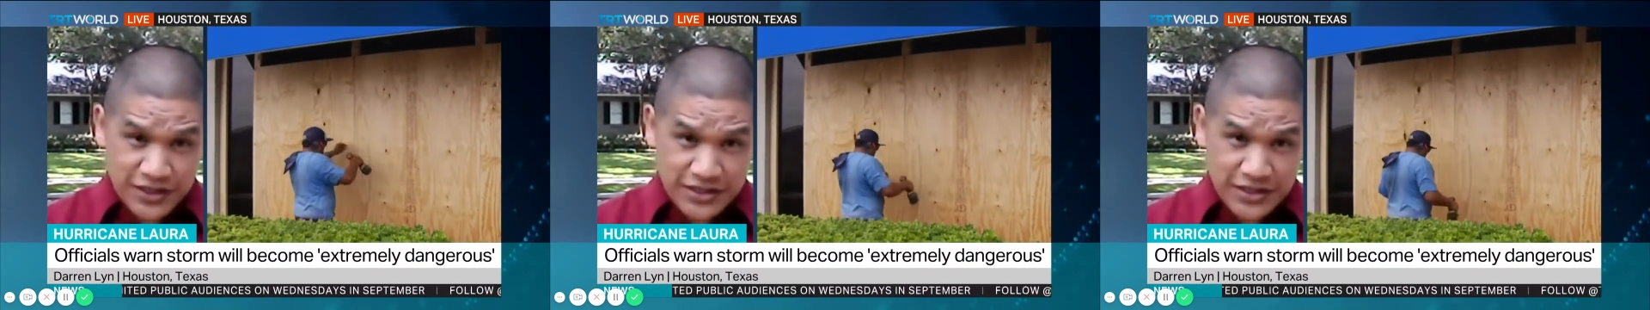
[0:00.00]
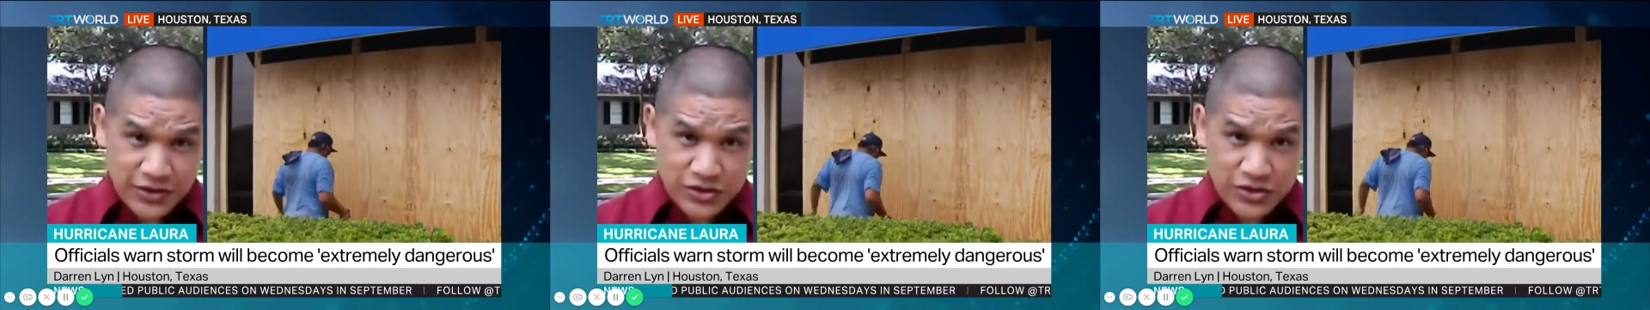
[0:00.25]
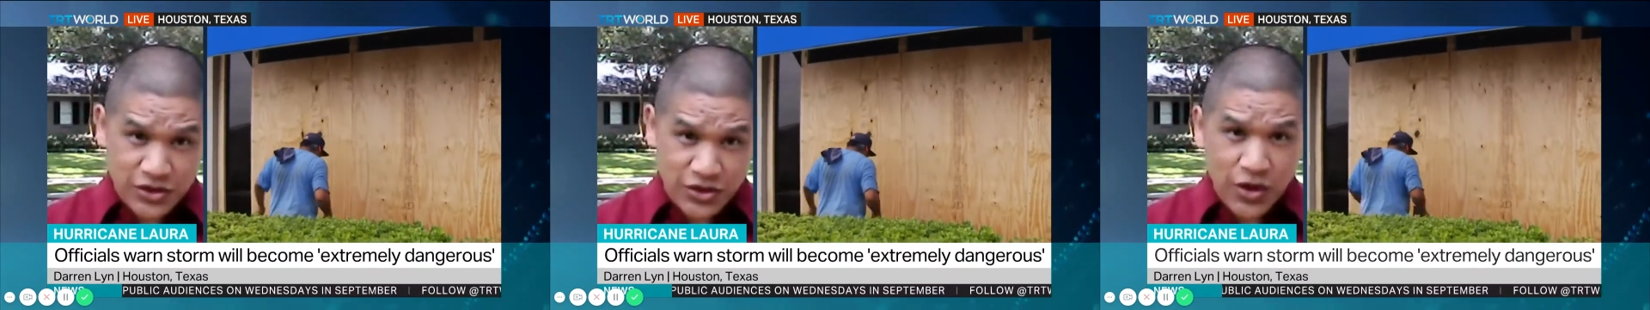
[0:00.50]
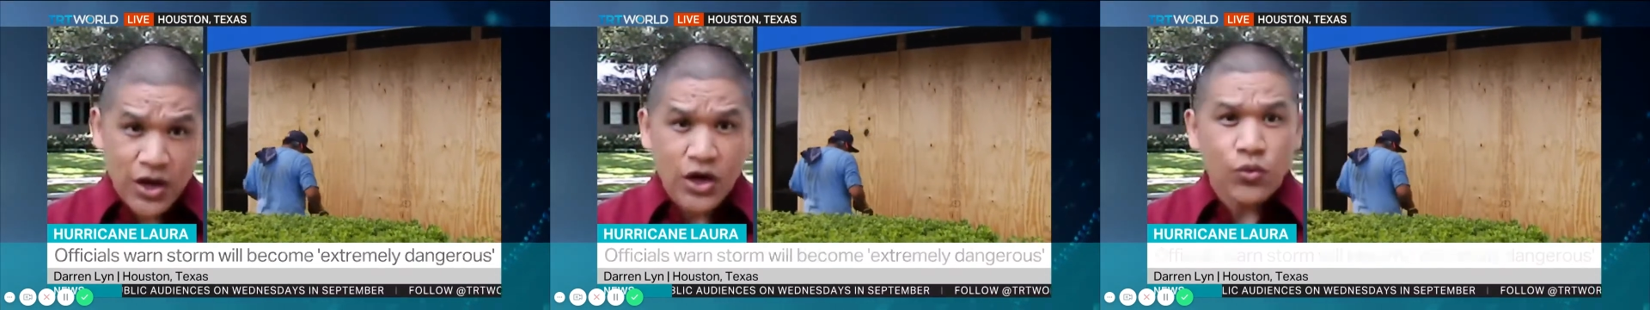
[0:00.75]
15
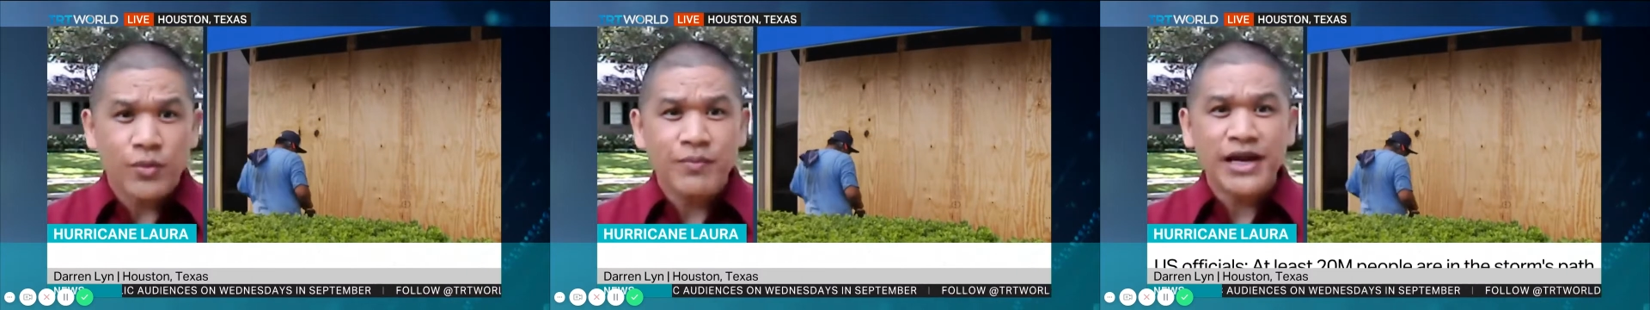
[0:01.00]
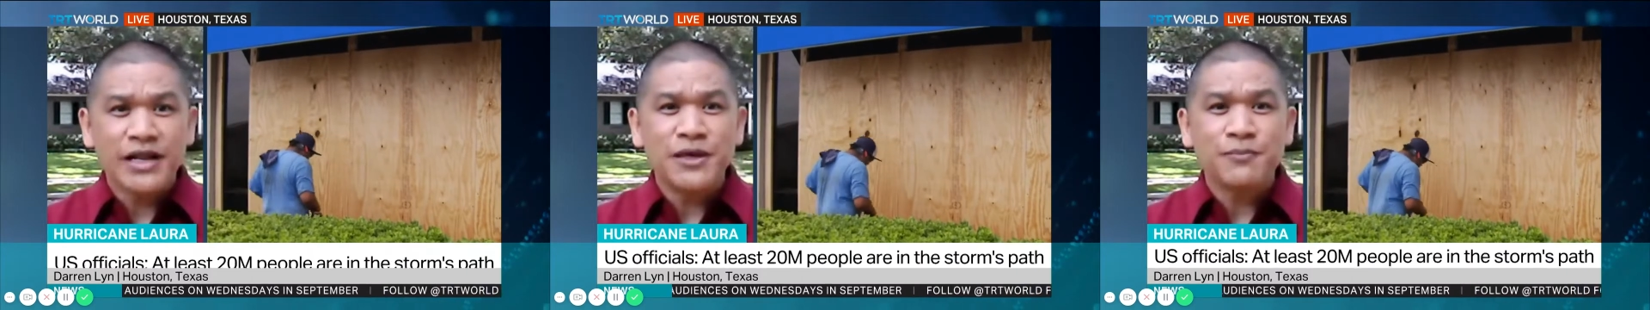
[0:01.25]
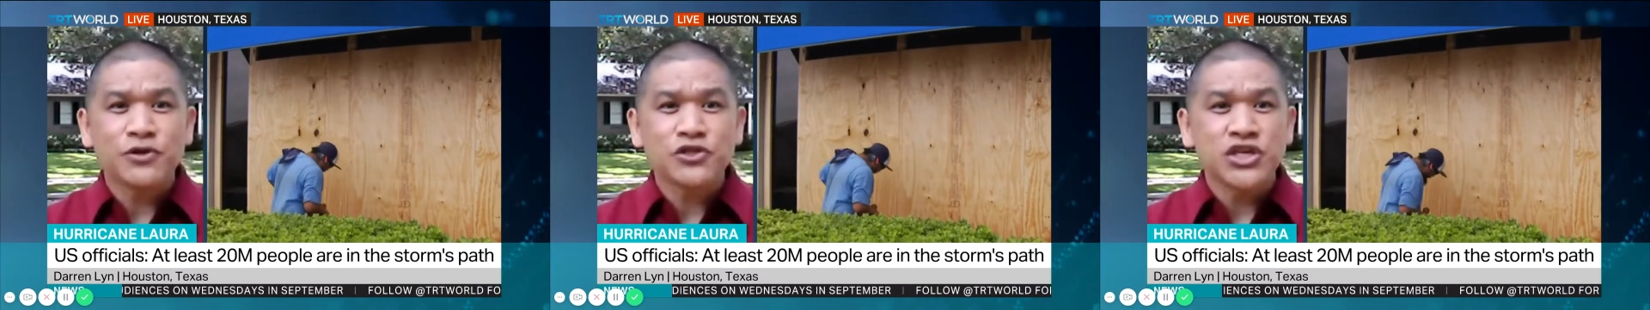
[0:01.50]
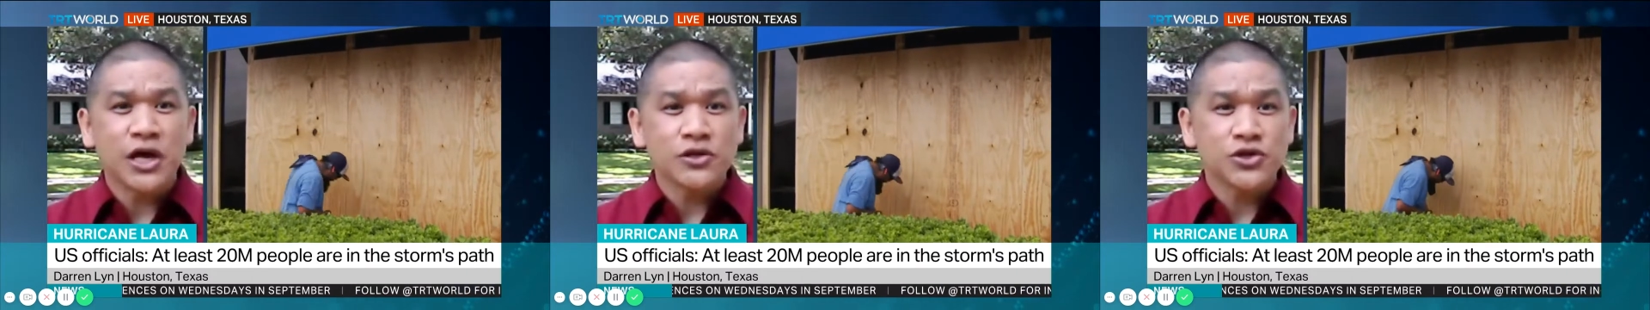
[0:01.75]
years ago, where many
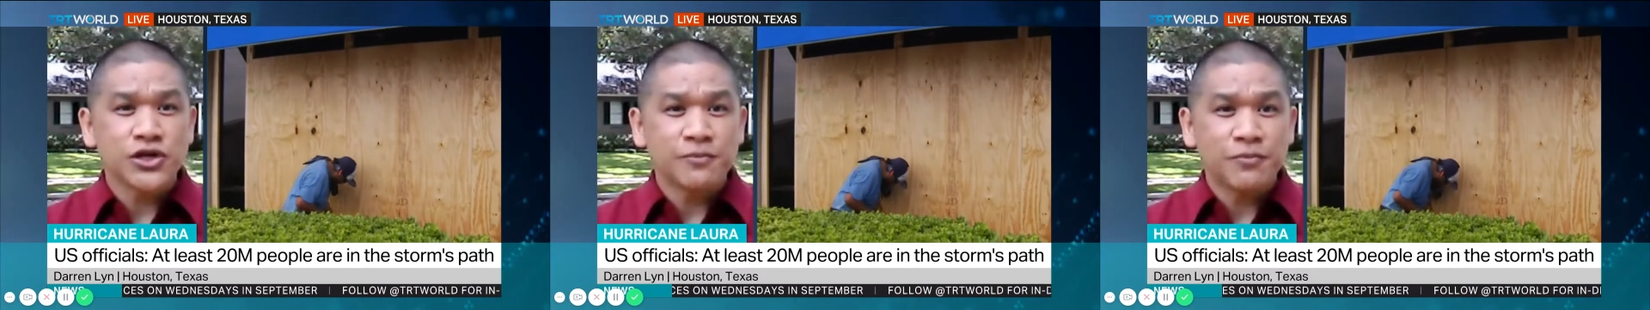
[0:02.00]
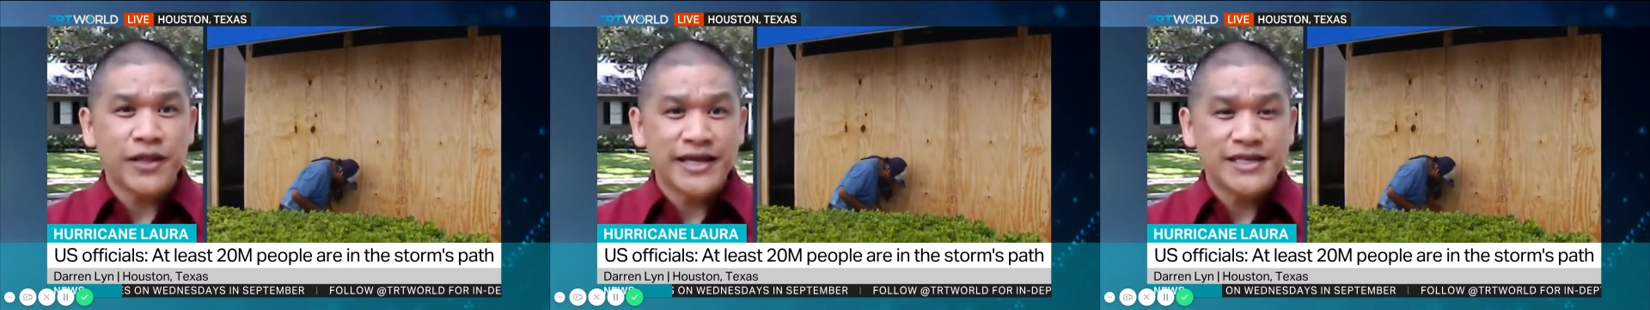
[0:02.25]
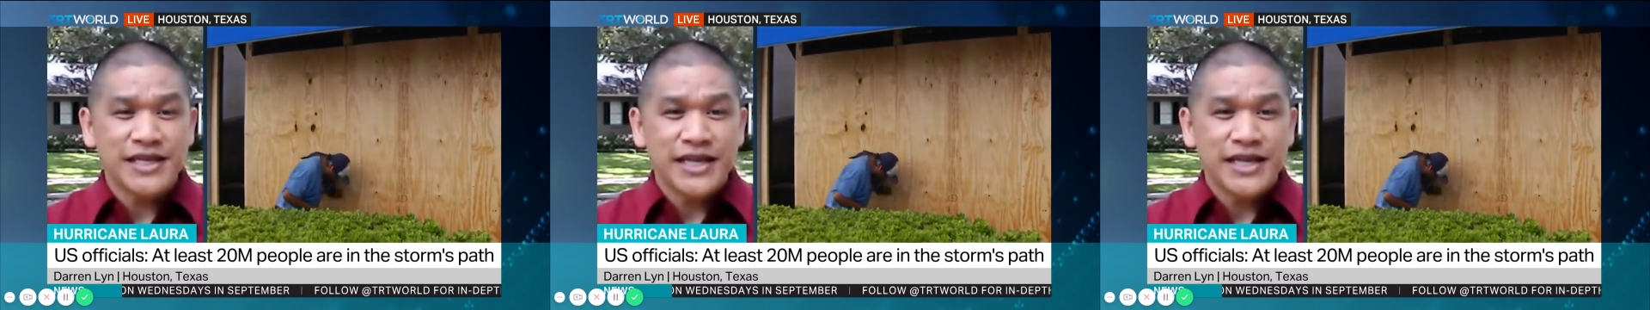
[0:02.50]
people sheltered in